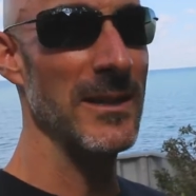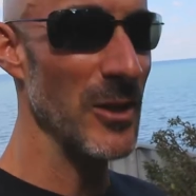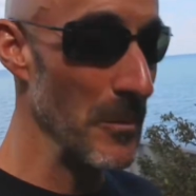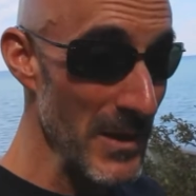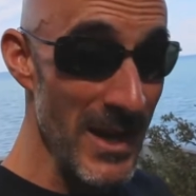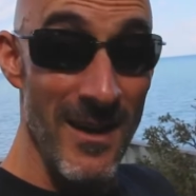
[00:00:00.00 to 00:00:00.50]

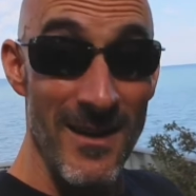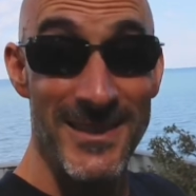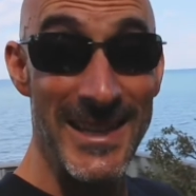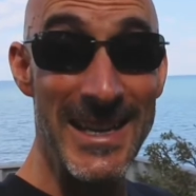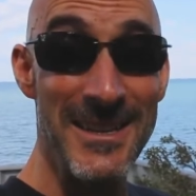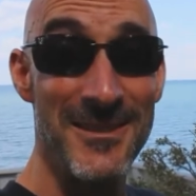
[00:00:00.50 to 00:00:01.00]
So
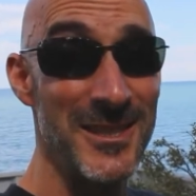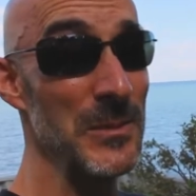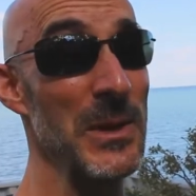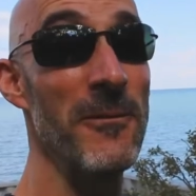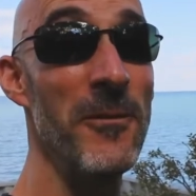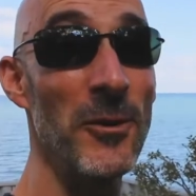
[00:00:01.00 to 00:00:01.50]
today it's going to
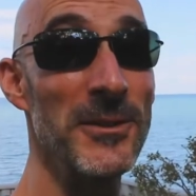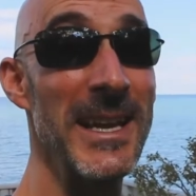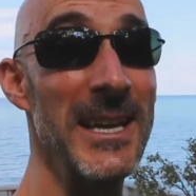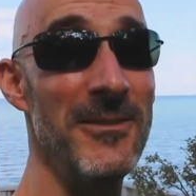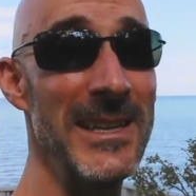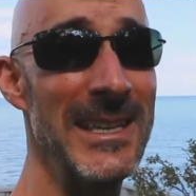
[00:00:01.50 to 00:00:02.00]
be a full
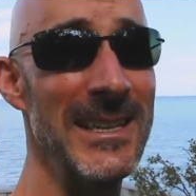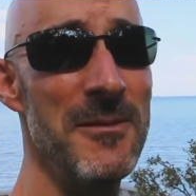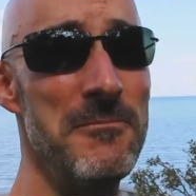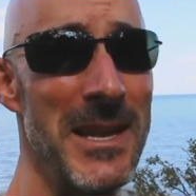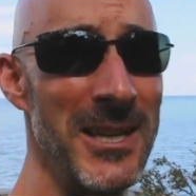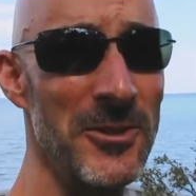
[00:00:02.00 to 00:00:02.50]
day of eating the
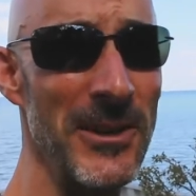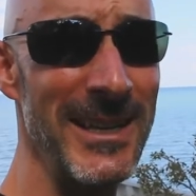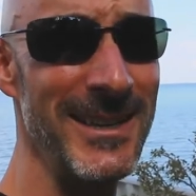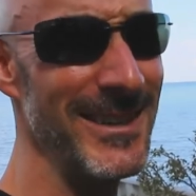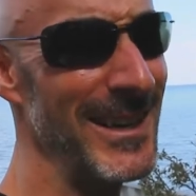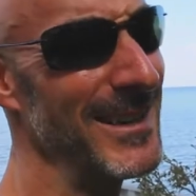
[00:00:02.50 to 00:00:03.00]

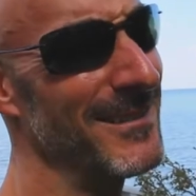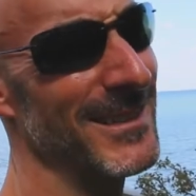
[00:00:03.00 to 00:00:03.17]
Mediterranean diet.